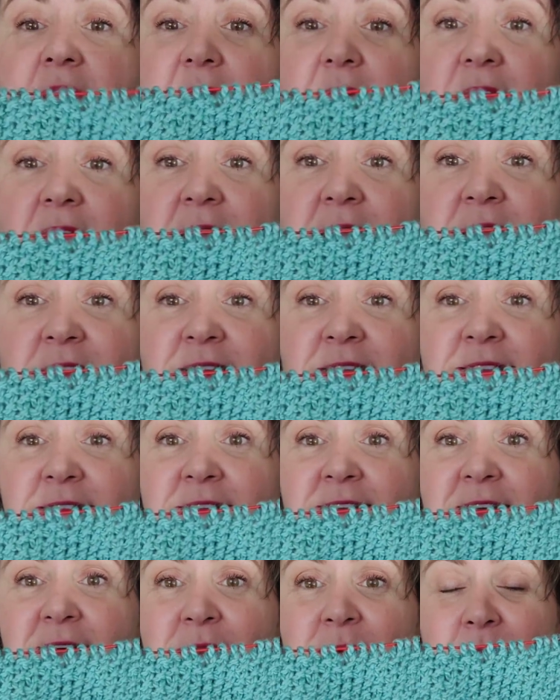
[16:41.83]

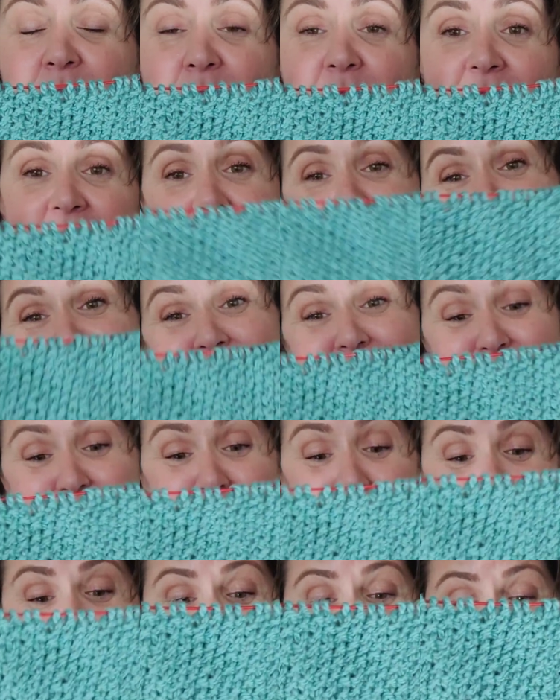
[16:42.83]
And I mean, it's
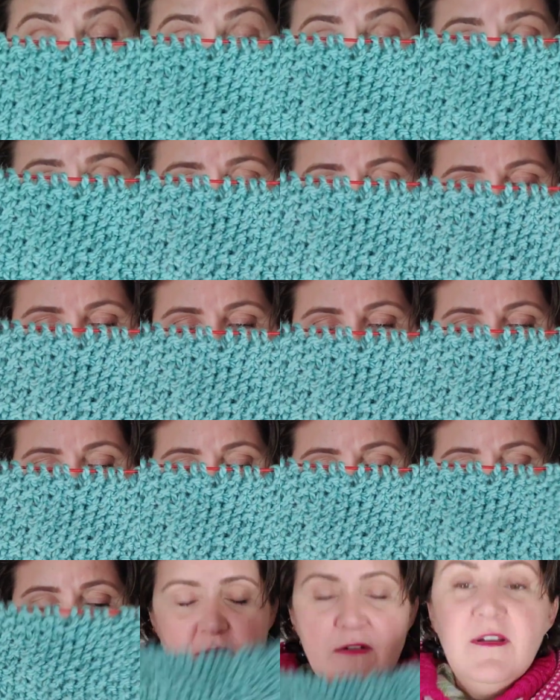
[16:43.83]
already pretty
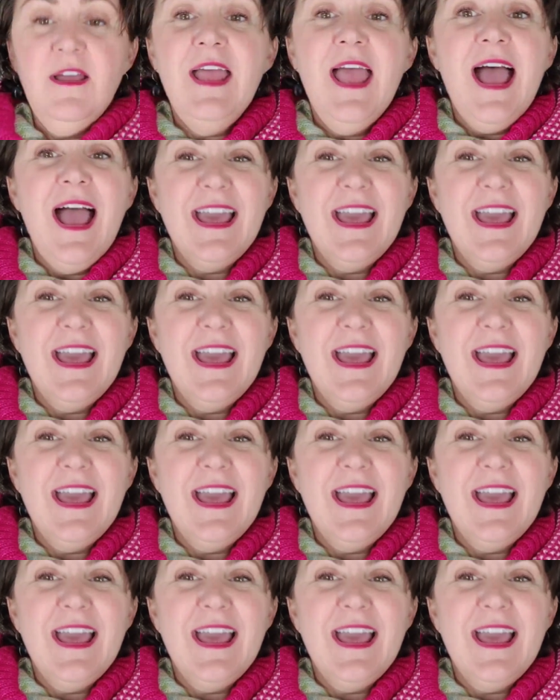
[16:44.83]
tall.